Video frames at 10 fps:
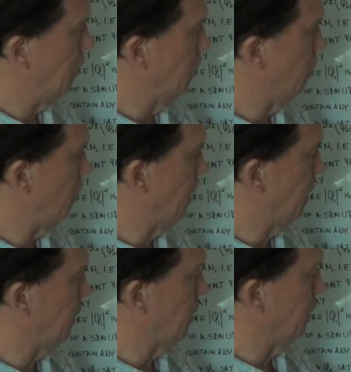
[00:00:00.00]
go
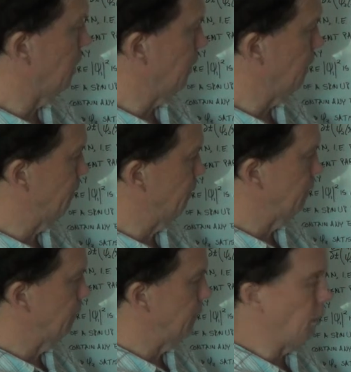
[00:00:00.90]
about
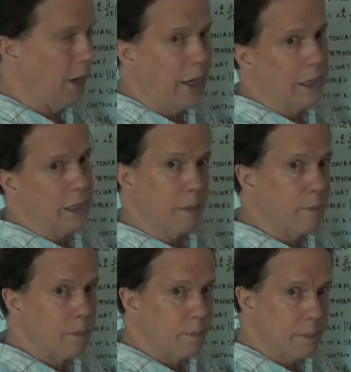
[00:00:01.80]
handling
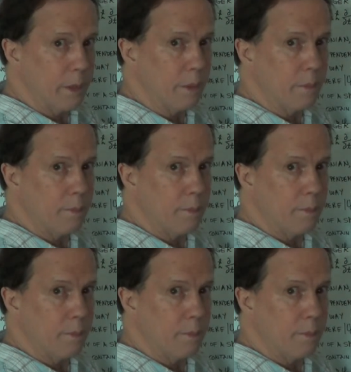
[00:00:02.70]
the